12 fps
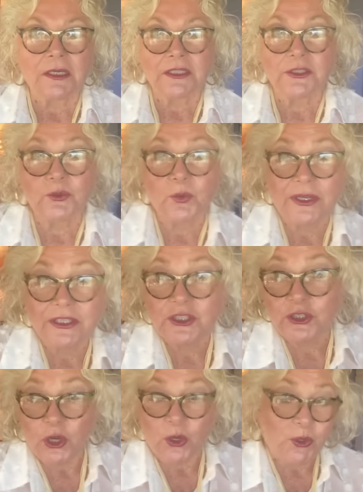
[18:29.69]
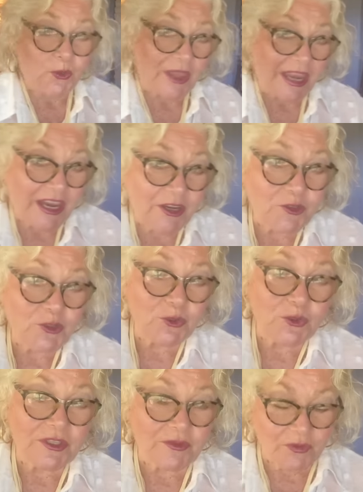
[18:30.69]
I do want to show you the
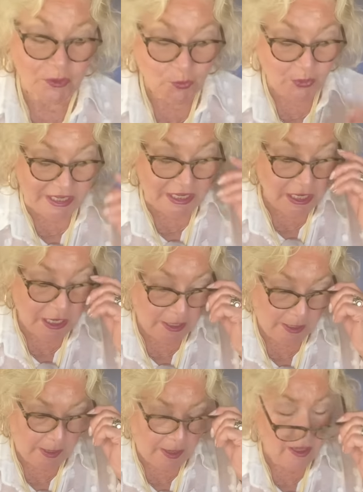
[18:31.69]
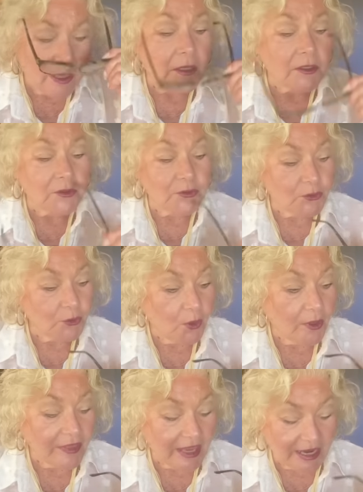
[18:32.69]
hairdos of the week. You saw the